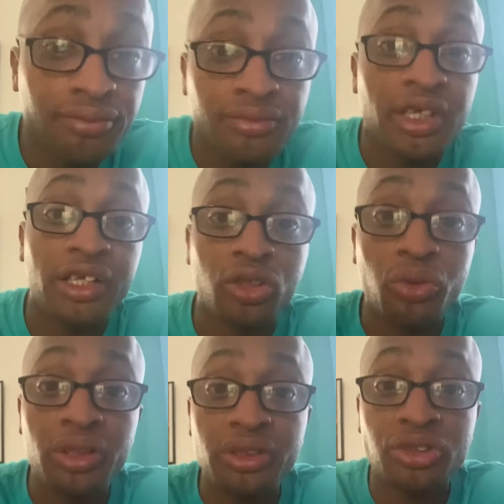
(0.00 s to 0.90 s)
He threw
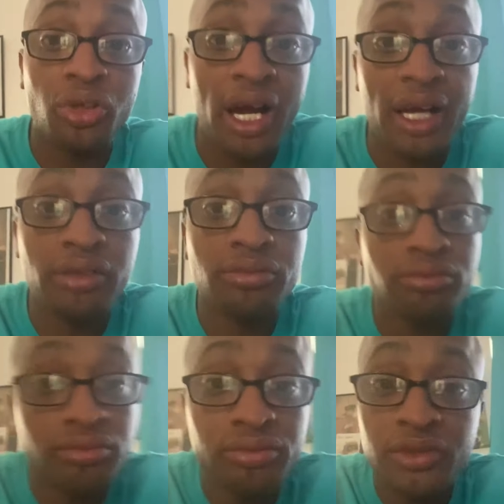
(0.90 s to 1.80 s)
it in stride.
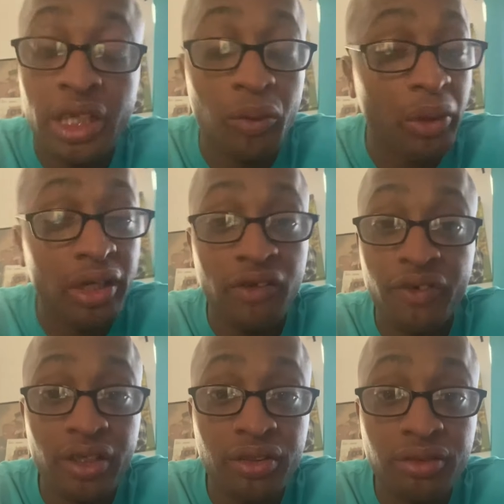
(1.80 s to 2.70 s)
He ran the
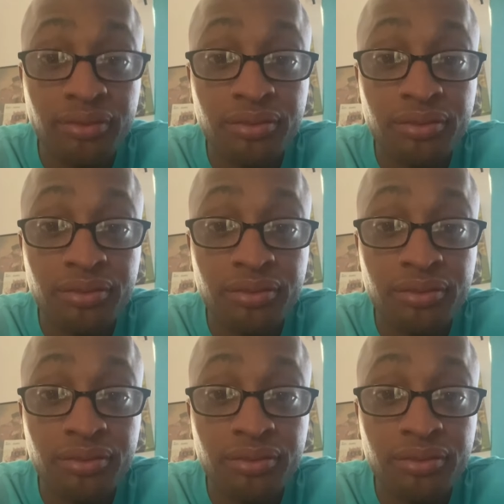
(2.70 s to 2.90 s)
field.